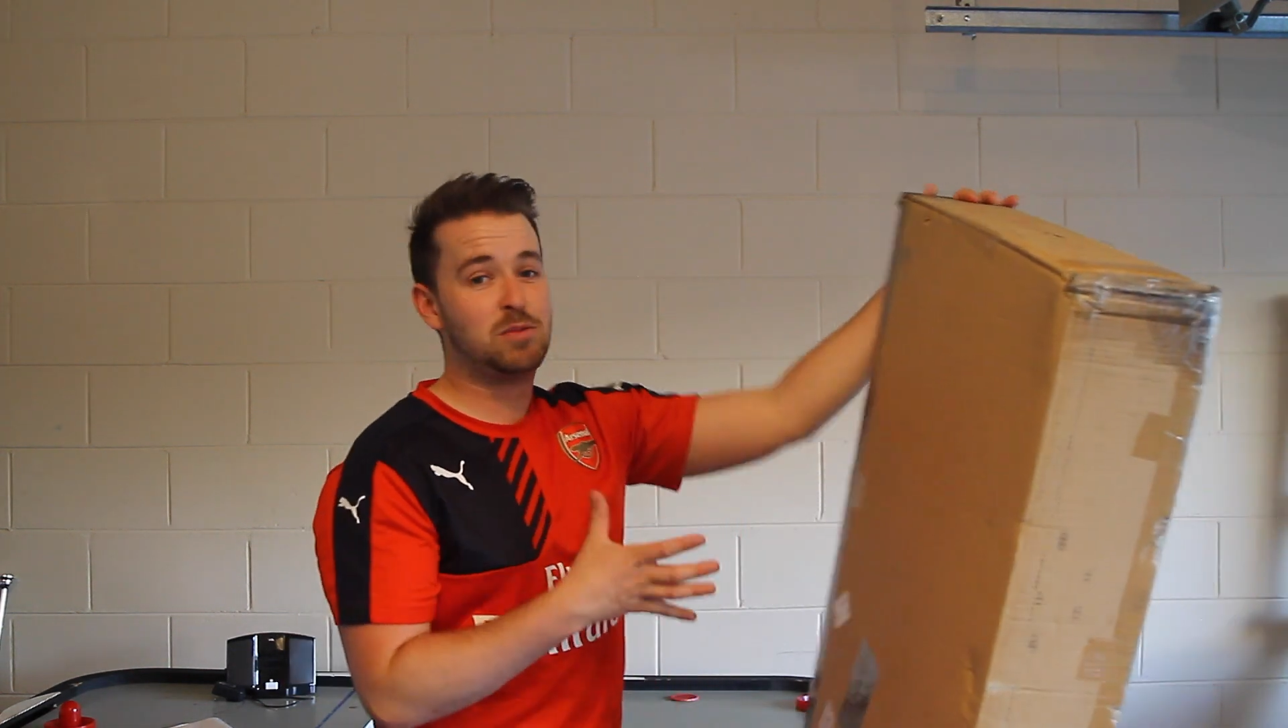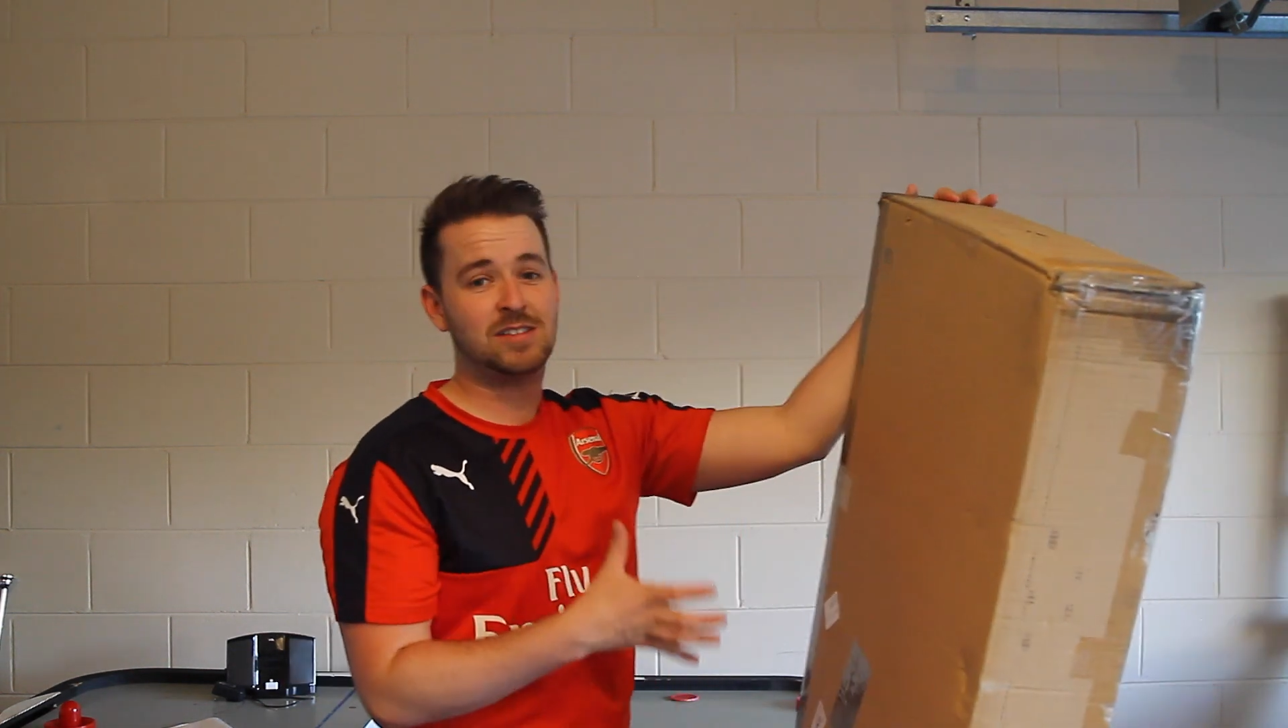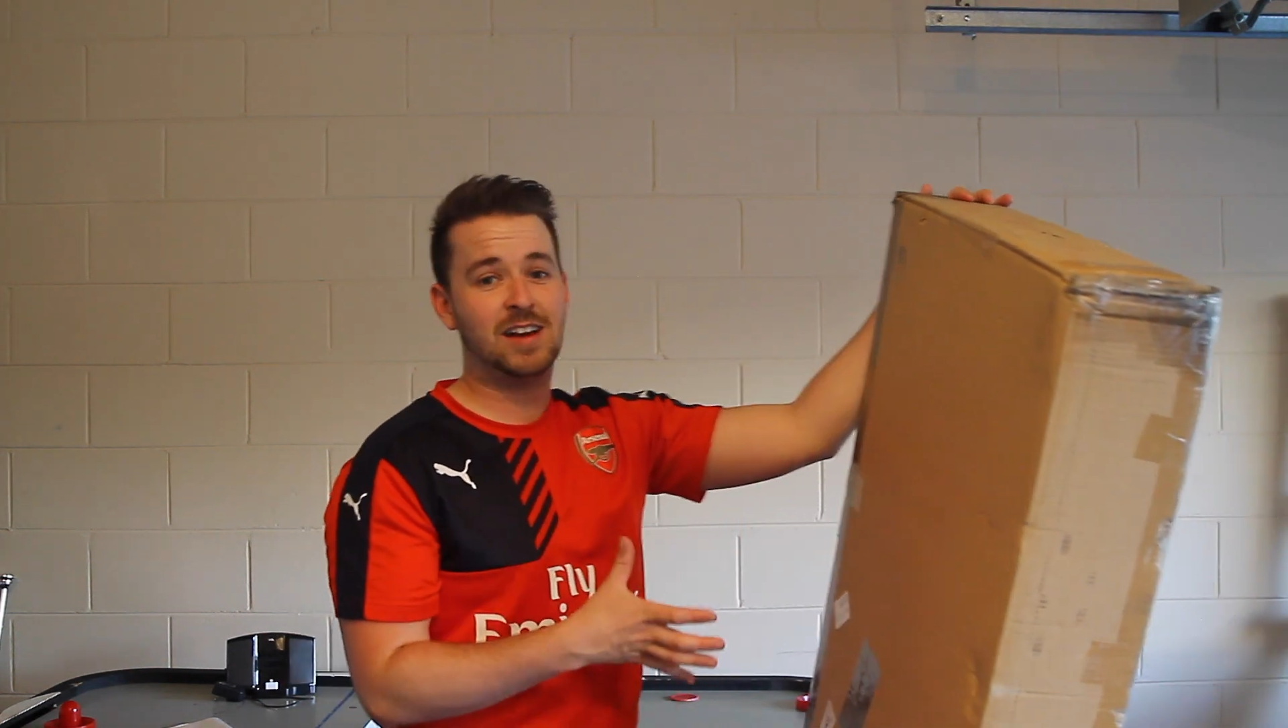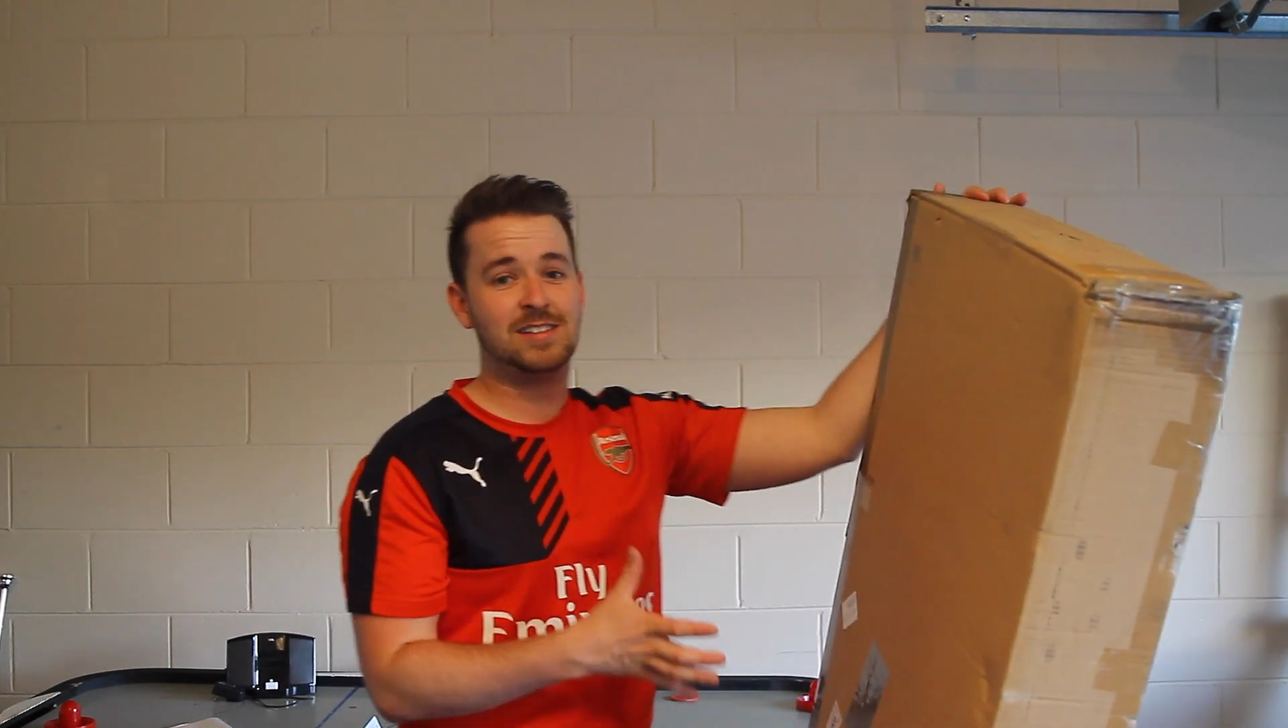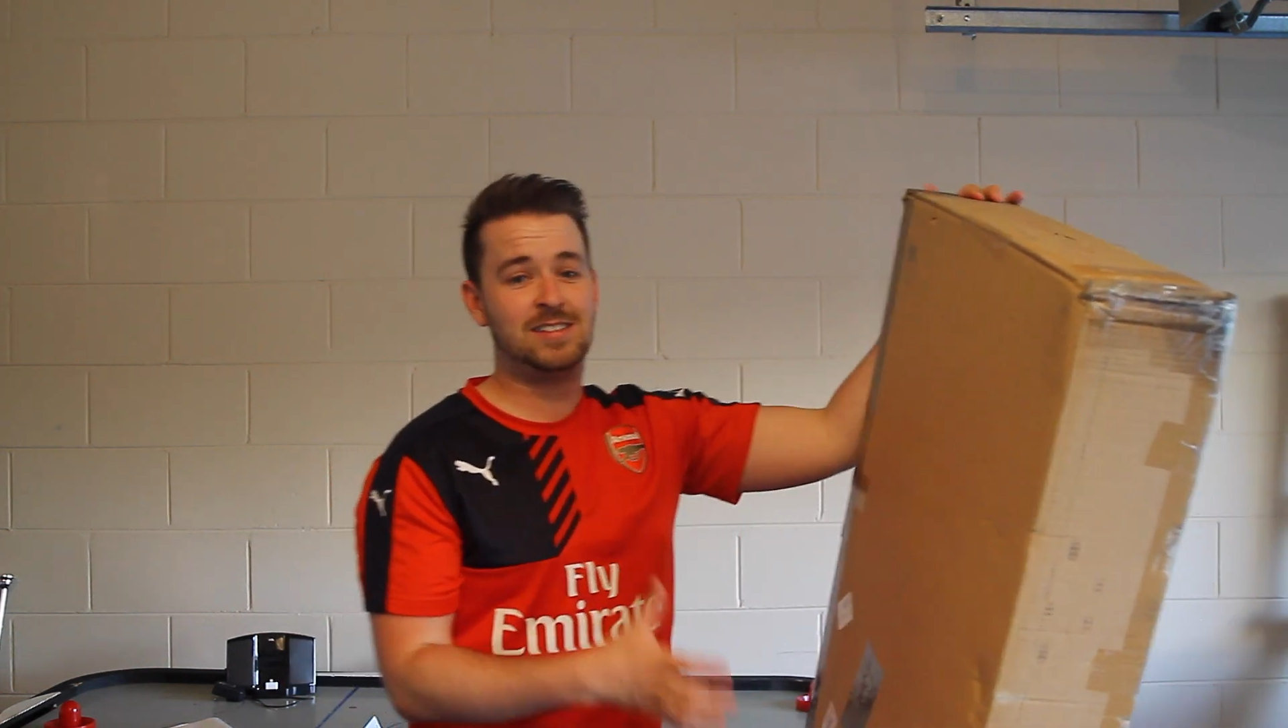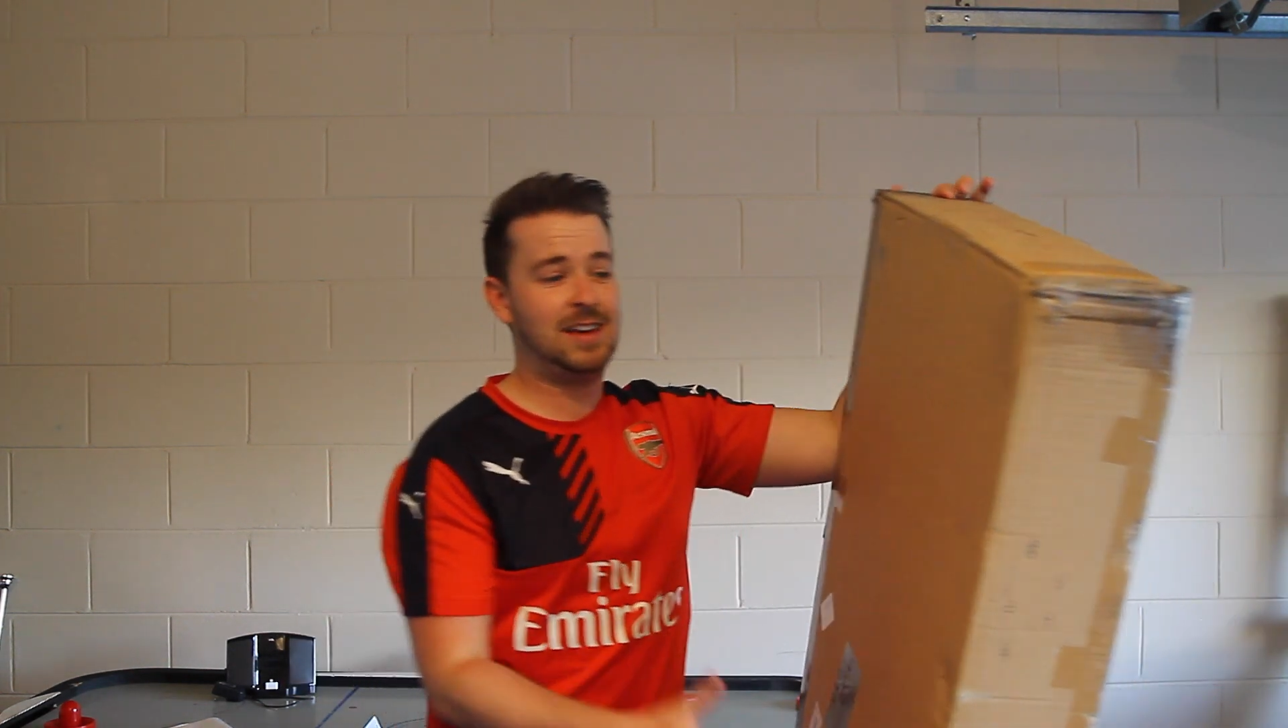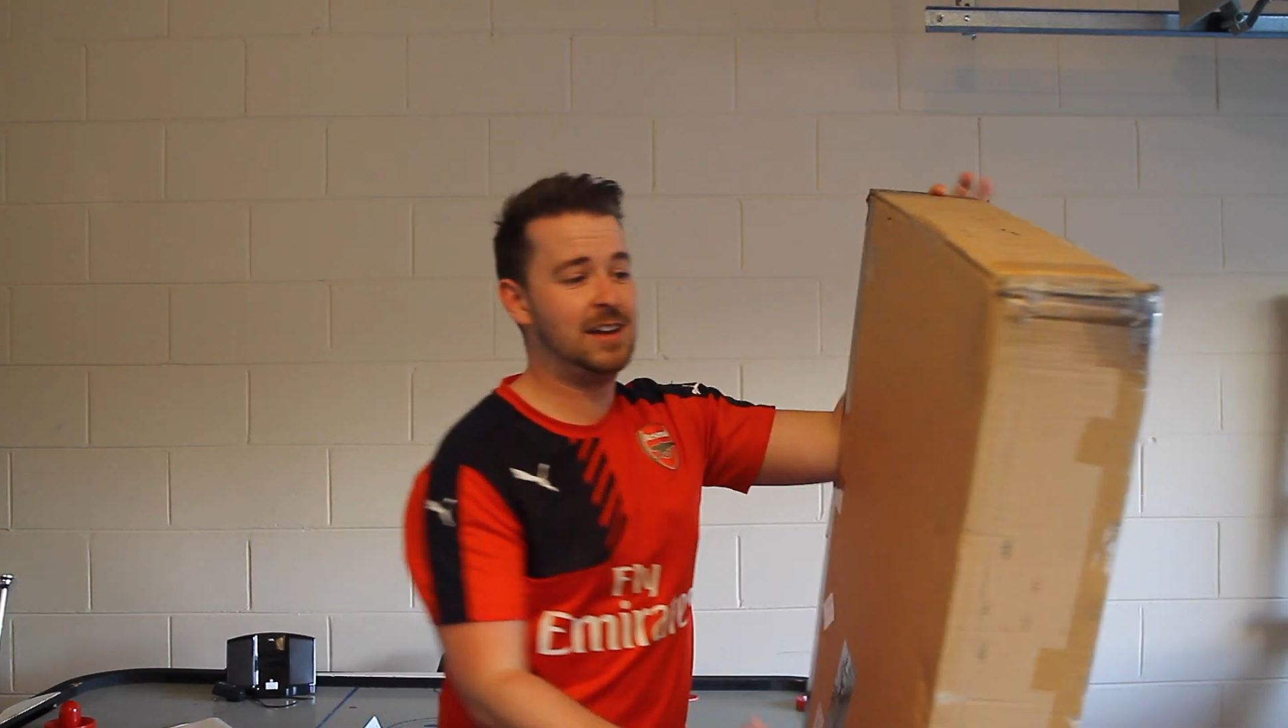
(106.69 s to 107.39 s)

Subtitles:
excited to see it.